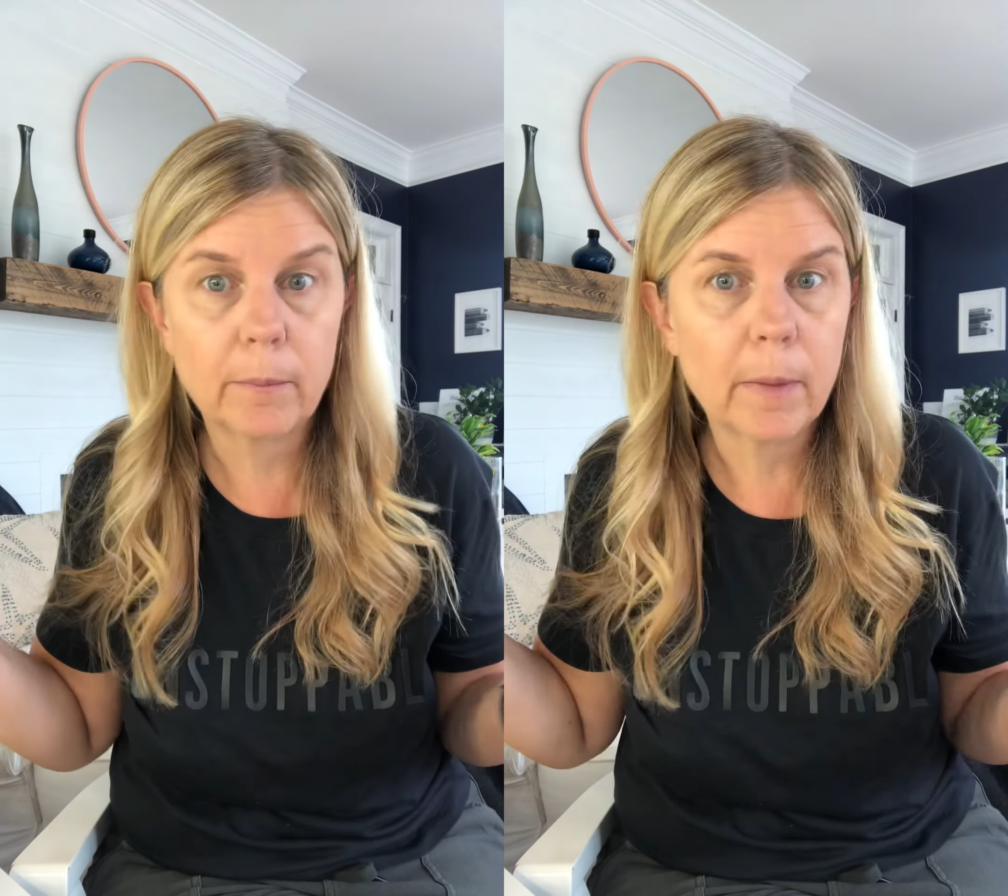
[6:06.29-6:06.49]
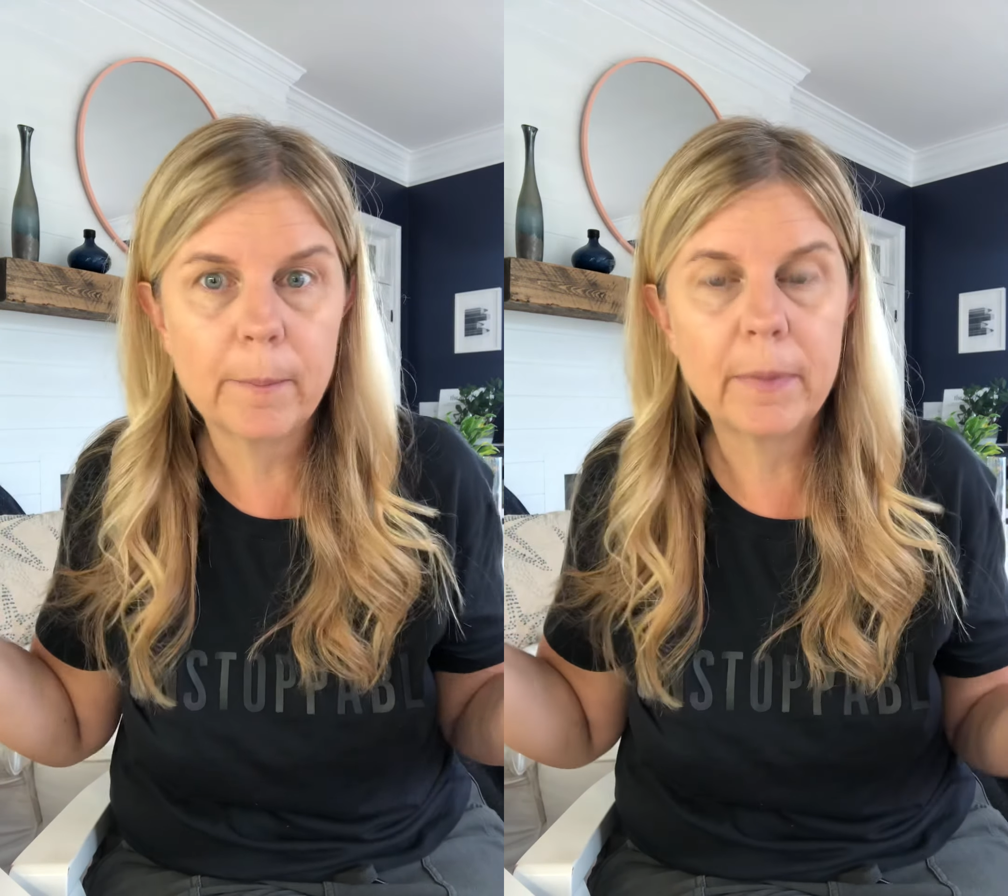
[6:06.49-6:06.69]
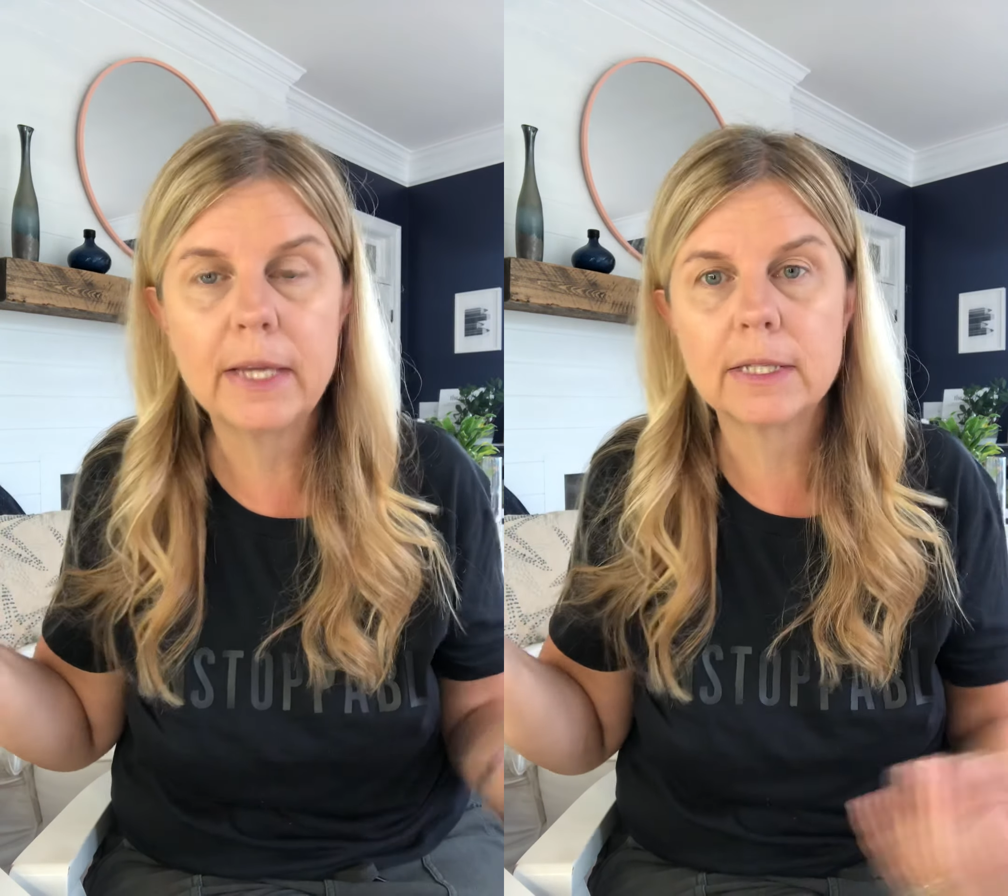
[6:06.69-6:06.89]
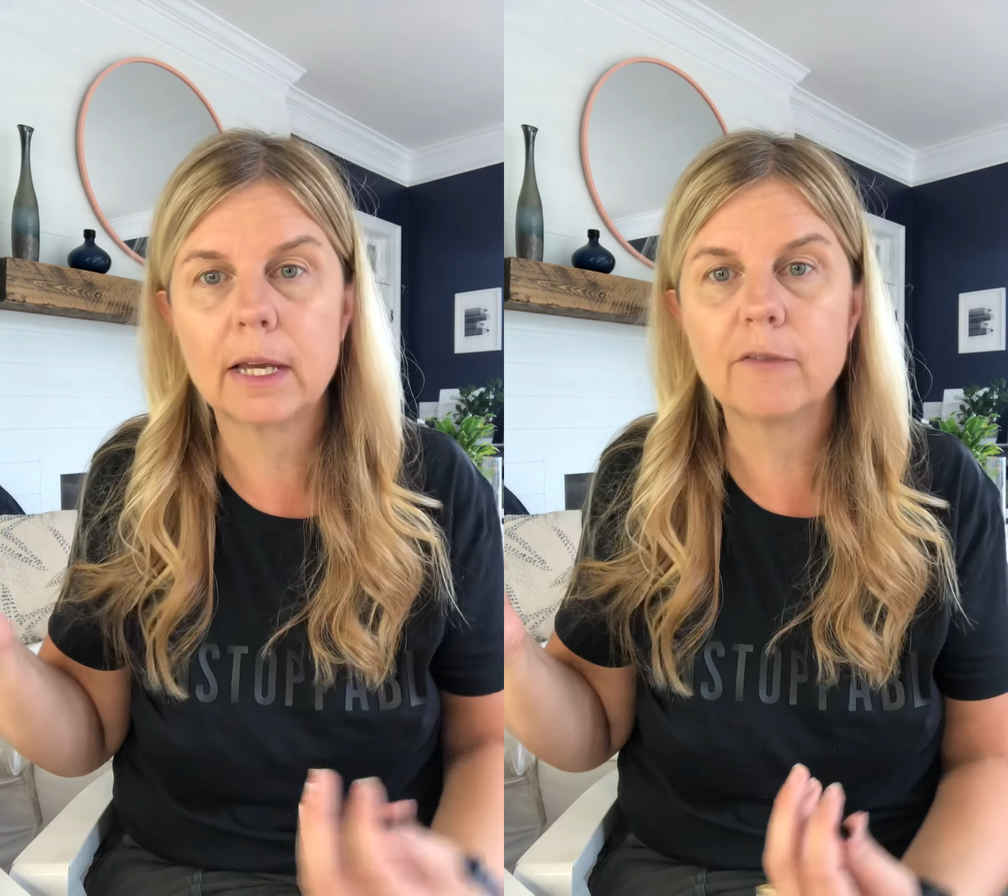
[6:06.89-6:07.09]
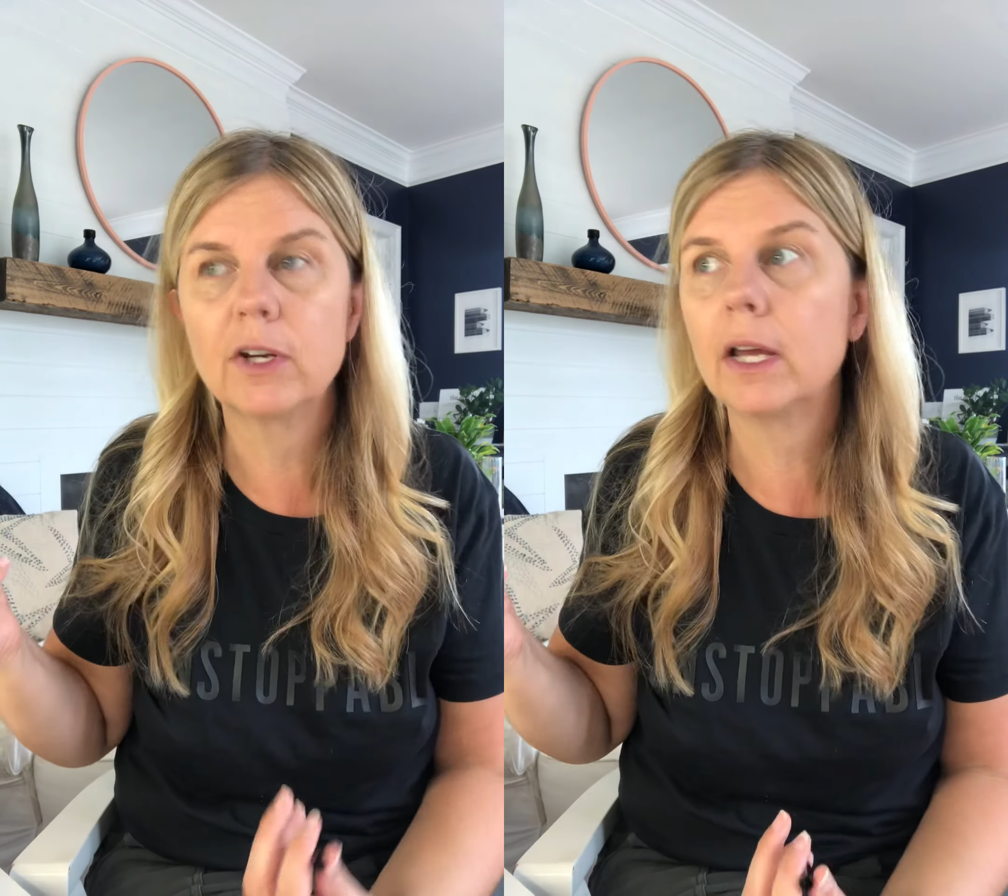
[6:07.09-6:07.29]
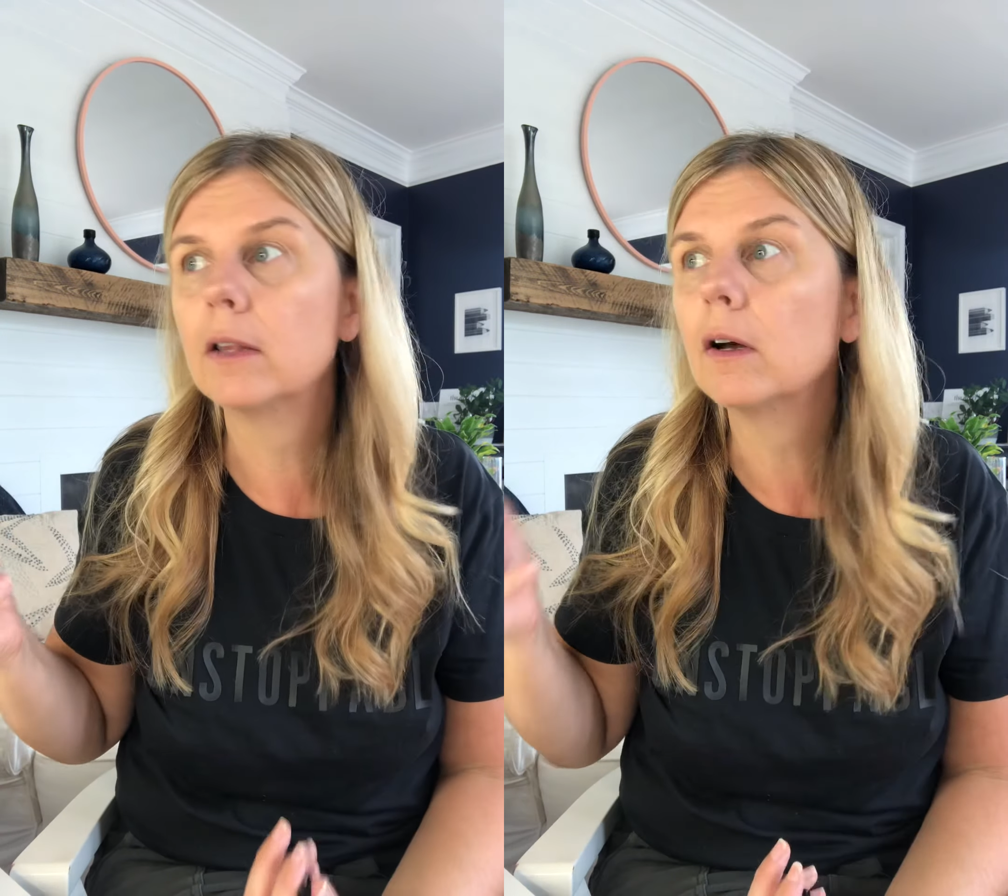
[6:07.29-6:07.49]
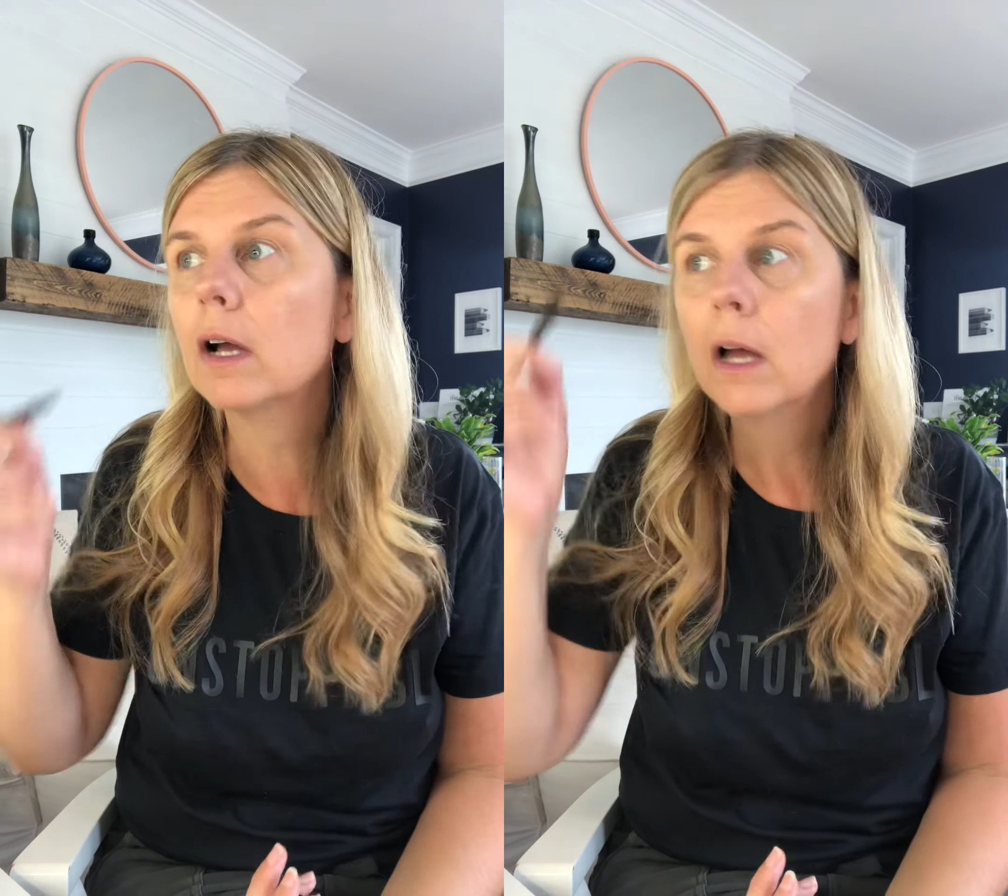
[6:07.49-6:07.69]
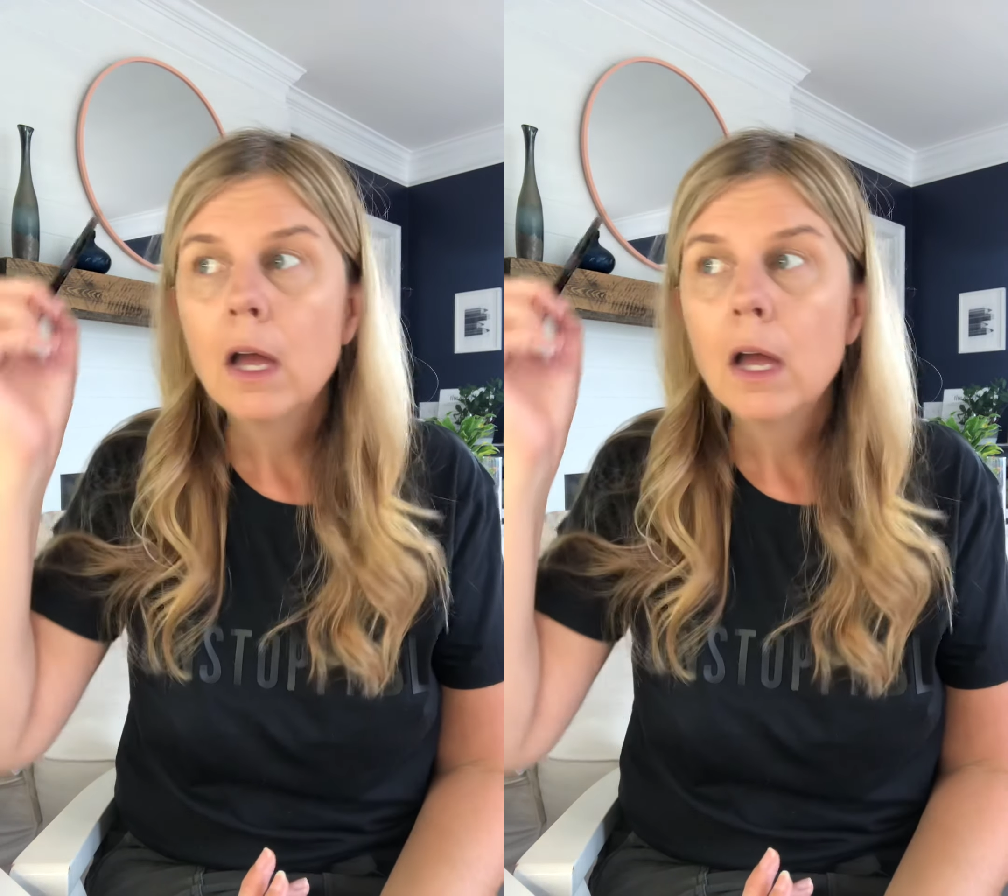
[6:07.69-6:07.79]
a basic everyday look.